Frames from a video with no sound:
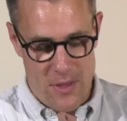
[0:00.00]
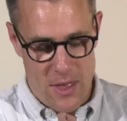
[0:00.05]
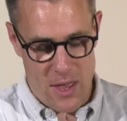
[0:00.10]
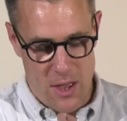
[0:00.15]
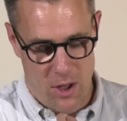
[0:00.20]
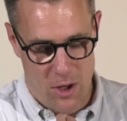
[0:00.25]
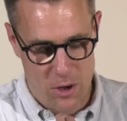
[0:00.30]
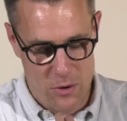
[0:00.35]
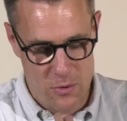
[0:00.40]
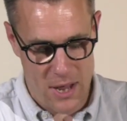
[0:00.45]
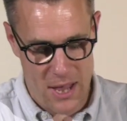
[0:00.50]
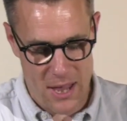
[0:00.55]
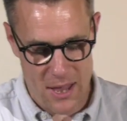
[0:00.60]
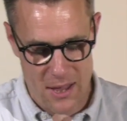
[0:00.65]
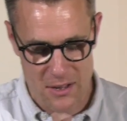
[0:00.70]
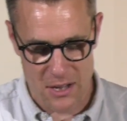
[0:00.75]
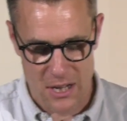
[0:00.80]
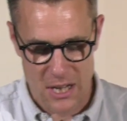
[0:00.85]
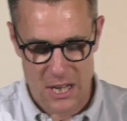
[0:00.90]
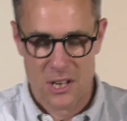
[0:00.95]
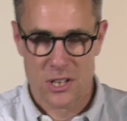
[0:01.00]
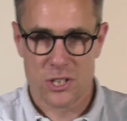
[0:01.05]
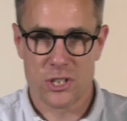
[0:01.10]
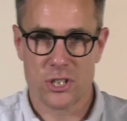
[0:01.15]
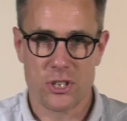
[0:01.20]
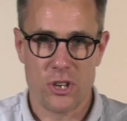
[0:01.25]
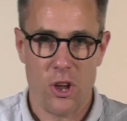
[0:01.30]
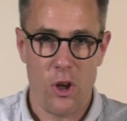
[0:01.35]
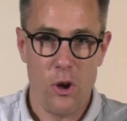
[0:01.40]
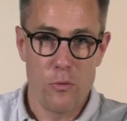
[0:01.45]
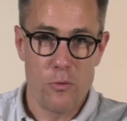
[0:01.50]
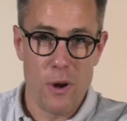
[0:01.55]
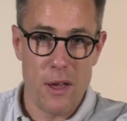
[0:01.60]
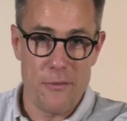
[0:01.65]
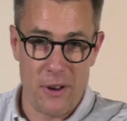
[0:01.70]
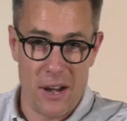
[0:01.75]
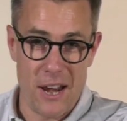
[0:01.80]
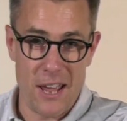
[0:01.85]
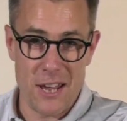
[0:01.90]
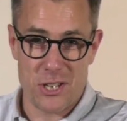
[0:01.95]
their own head, so
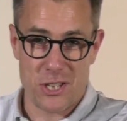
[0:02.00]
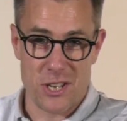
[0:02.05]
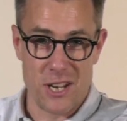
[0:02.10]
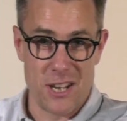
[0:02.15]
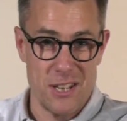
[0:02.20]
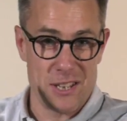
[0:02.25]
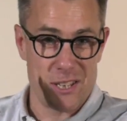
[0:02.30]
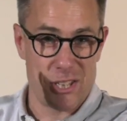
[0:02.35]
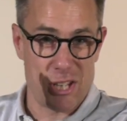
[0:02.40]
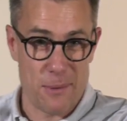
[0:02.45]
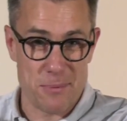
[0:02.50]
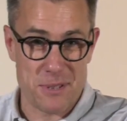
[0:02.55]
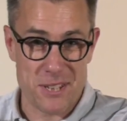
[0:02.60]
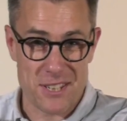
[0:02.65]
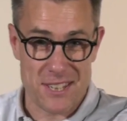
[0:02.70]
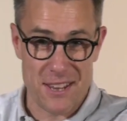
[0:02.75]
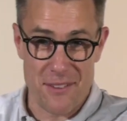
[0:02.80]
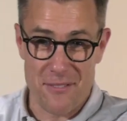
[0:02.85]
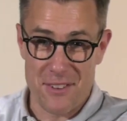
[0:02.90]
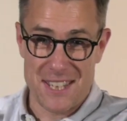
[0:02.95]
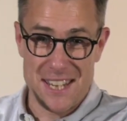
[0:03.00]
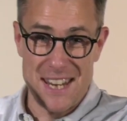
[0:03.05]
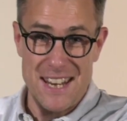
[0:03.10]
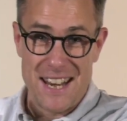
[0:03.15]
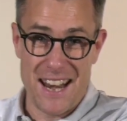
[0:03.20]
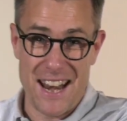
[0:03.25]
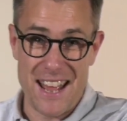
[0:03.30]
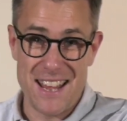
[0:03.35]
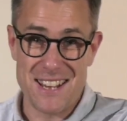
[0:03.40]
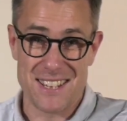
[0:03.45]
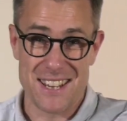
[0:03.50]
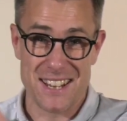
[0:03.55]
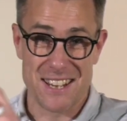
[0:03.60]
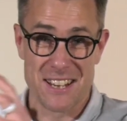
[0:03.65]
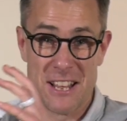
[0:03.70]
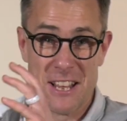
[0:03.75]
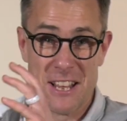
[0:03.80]
Revelation in chapter 17 and 18